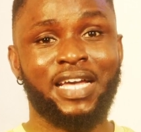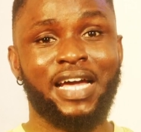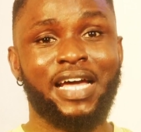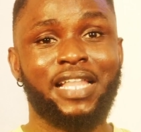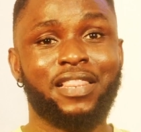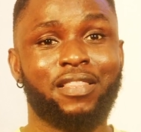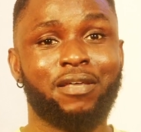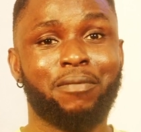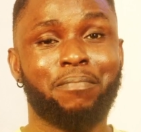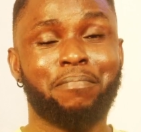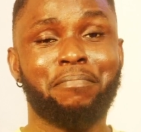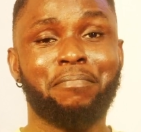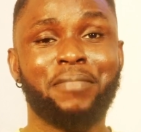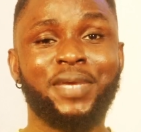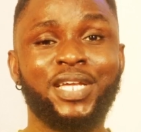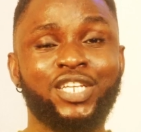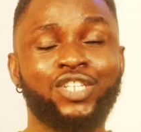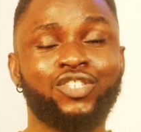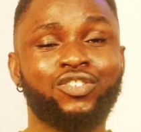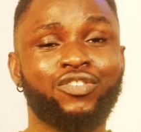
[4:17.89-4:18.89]
And the
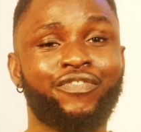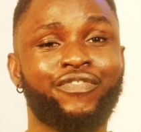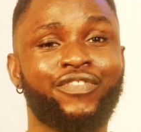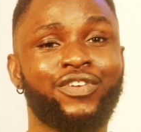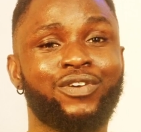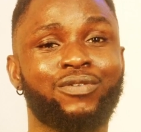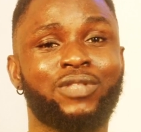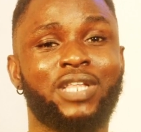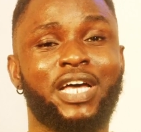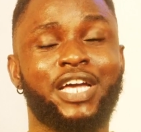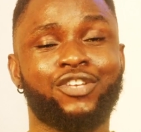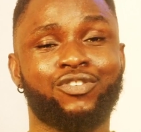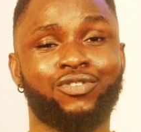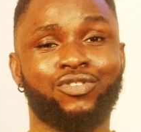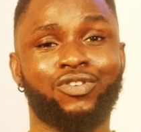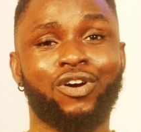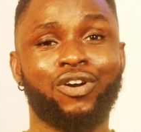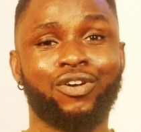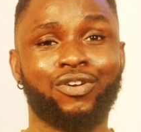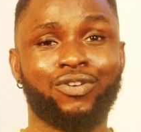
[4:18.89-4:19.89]
minute you feel like you're
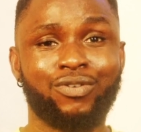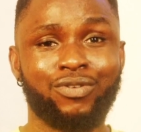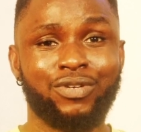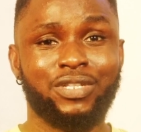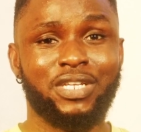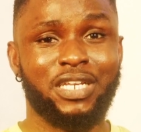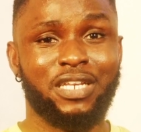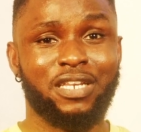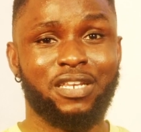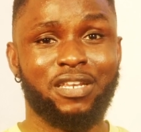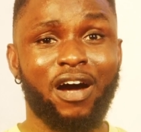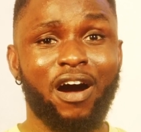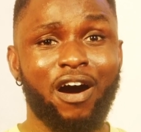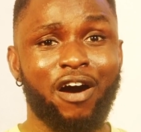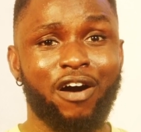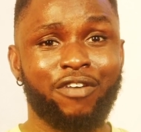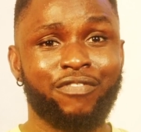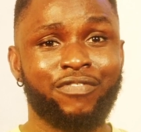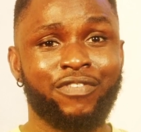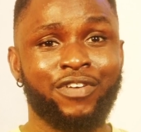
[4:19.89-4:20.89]
not good
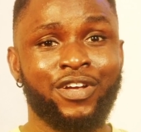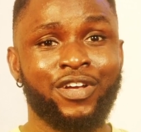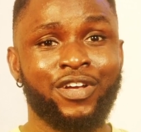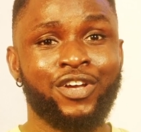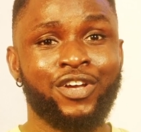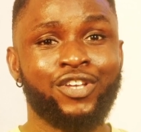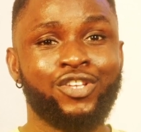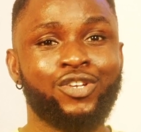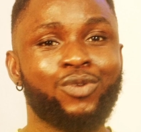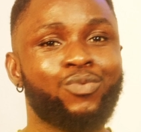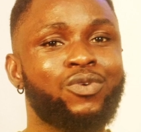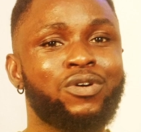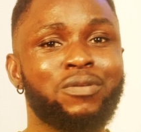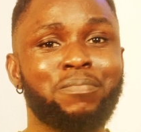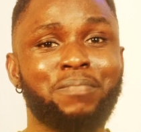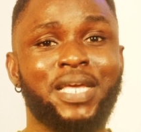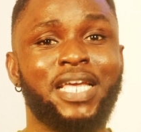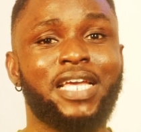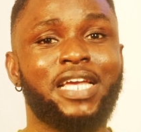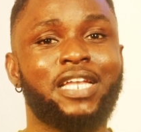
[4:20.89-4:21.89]
enough, you
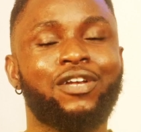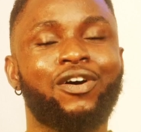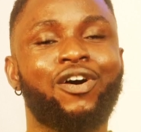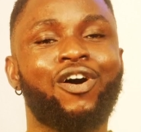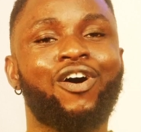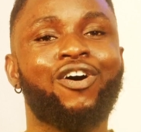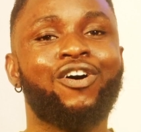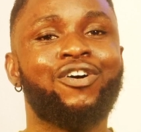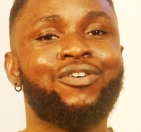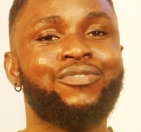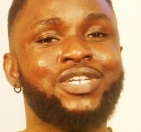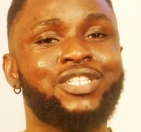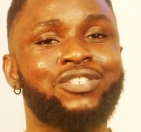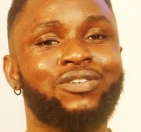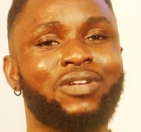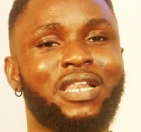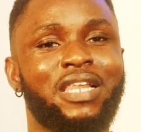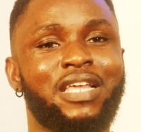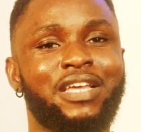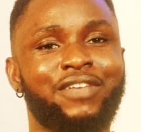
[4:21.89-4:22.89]
won't be in a hurry
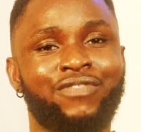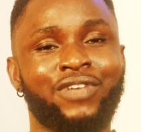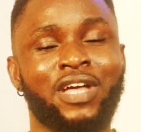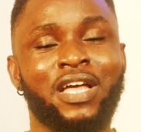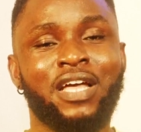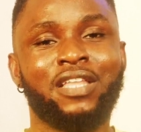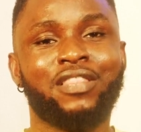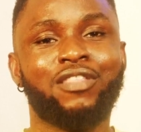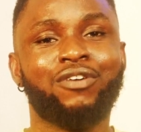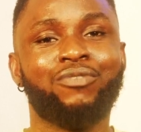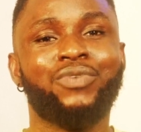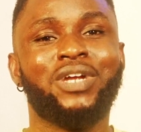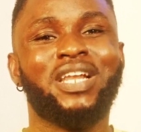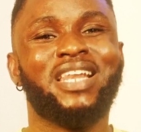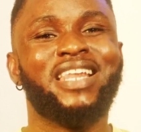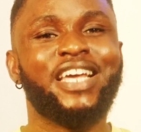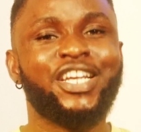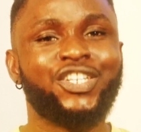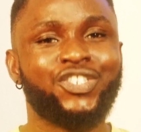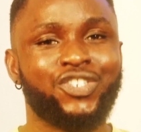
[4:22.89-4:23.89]
to leave the
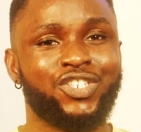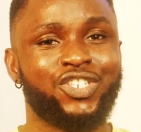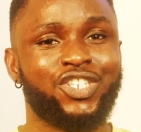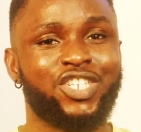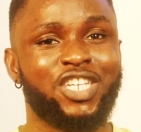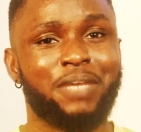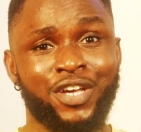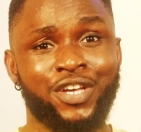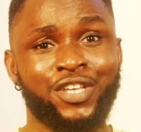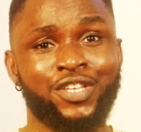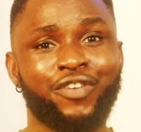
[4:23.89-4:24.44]
relationship.